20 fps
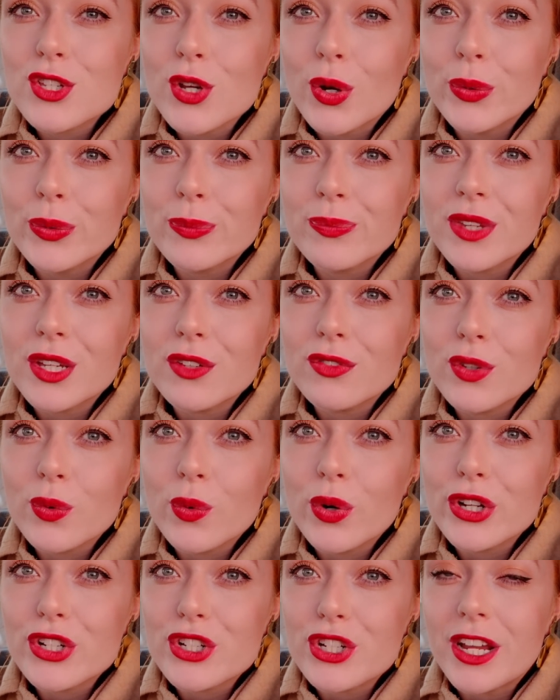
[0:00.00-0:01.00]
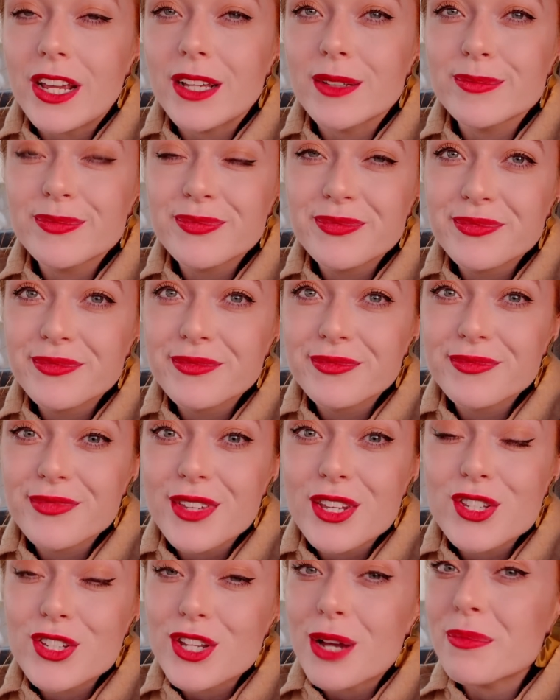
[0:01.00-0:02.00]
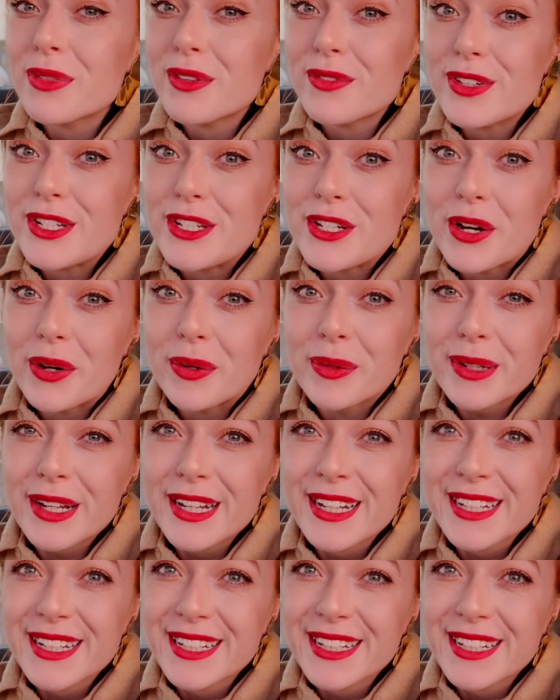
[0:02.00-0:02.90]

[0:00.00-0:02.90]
So if you're watching, stop the video.